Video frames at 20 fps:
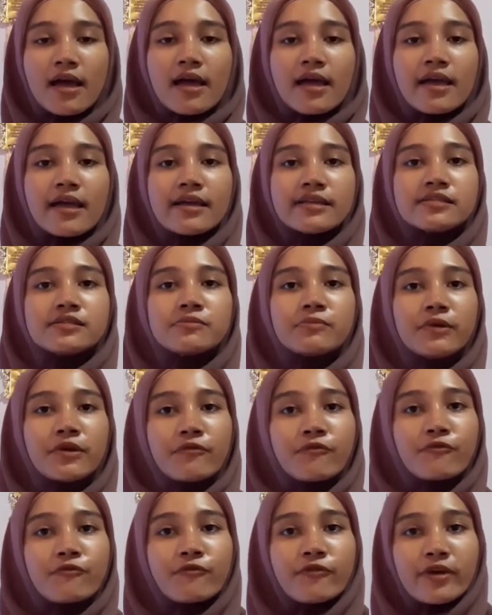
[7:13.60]
has
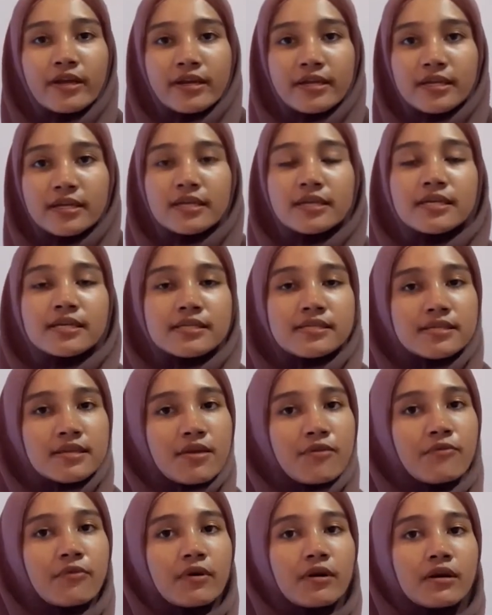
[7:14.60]
been very
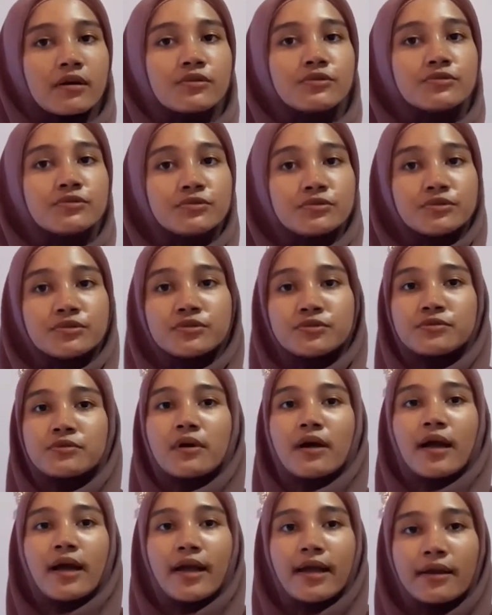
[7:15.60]
severe due to
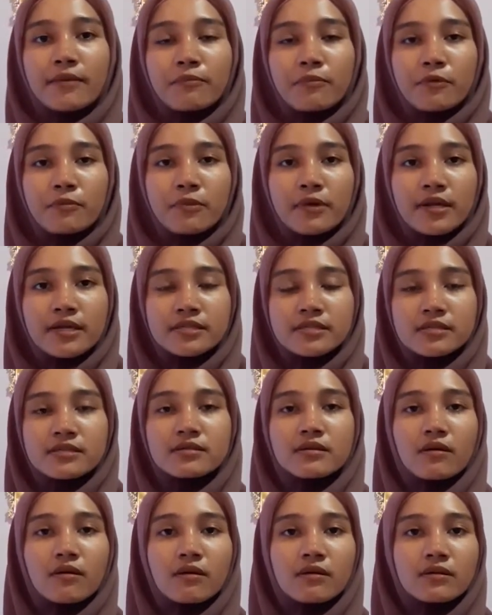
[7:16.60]
high population
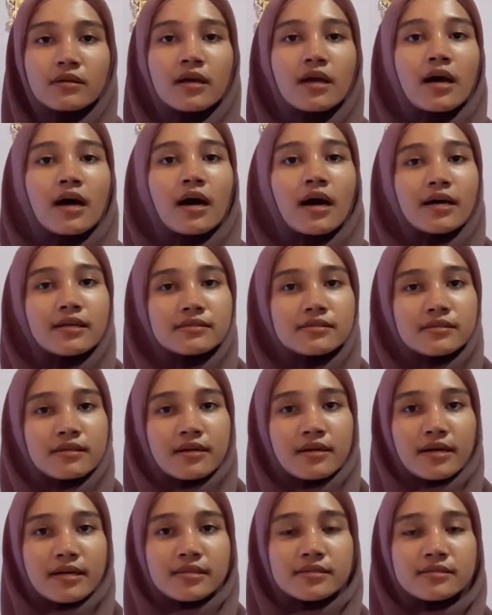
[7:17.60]
growth as a
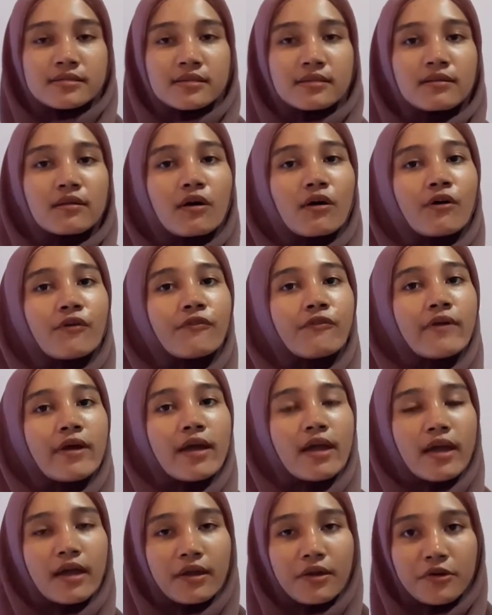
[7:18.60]
result of
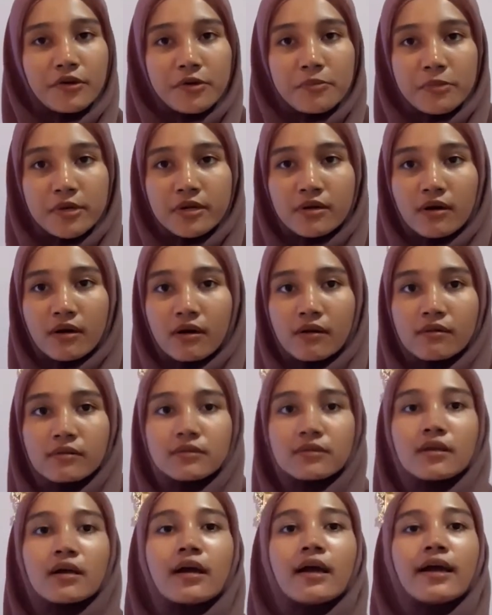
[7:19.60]
economic growth
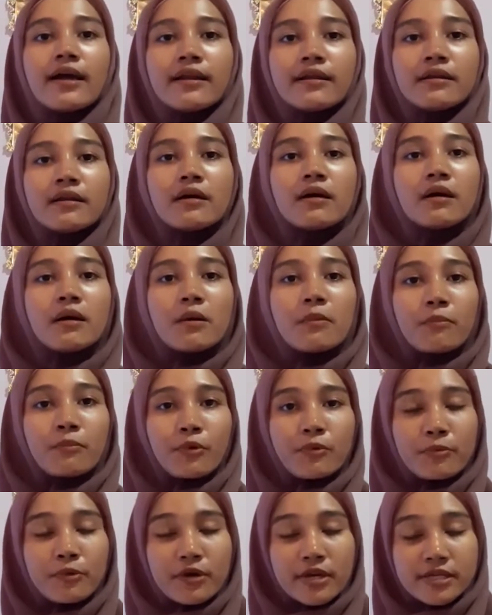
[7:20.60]
and
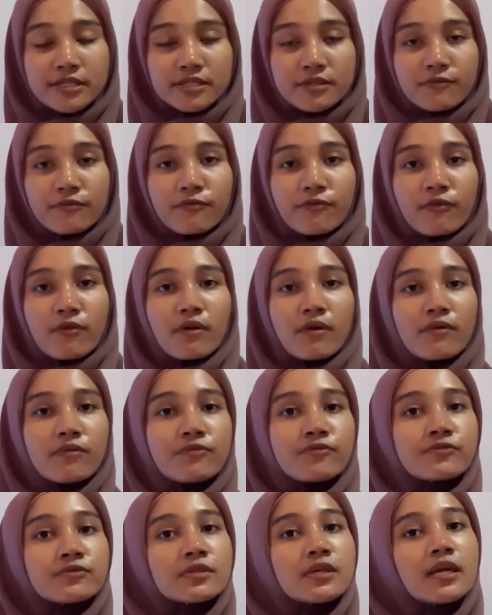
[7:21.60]
population flows
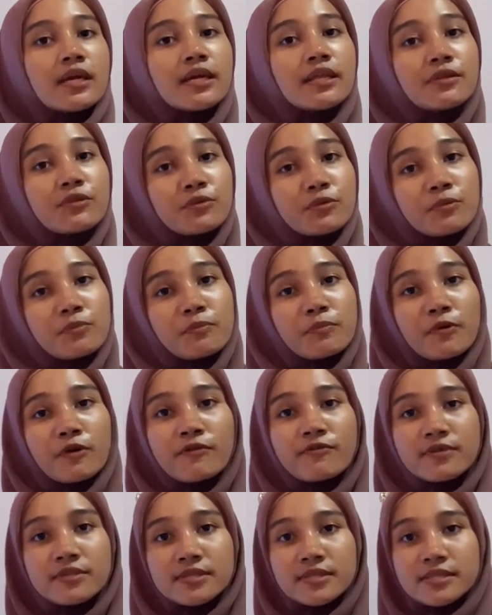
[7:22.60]
into
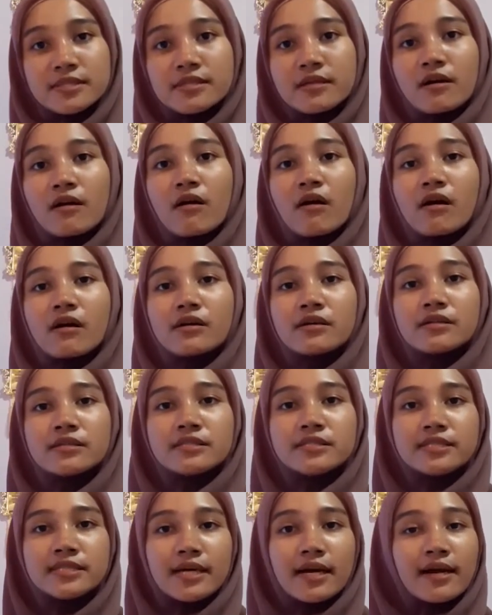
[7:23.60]
provinces around
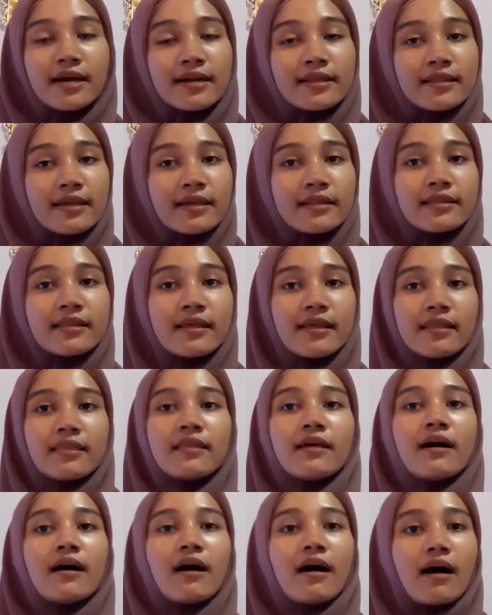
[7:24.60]
Jakarta that
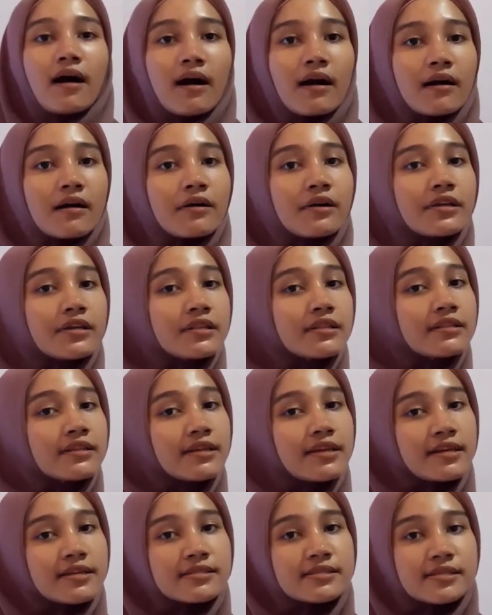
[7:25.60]
are
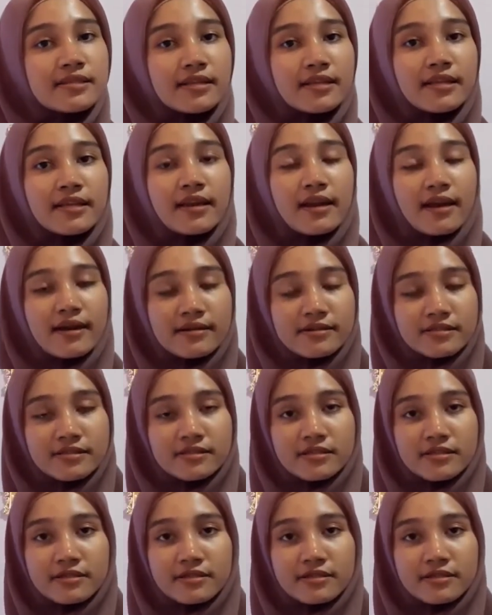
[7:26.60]
increasingly large.